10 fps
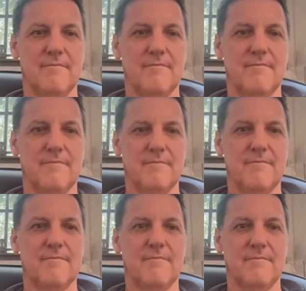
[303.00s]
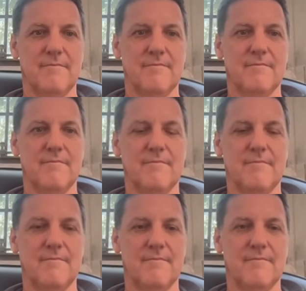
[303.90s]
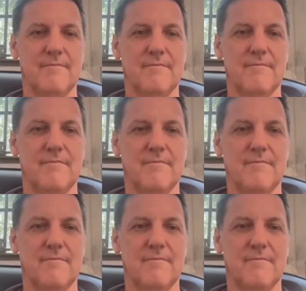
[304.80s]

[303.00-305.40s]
(not speaking)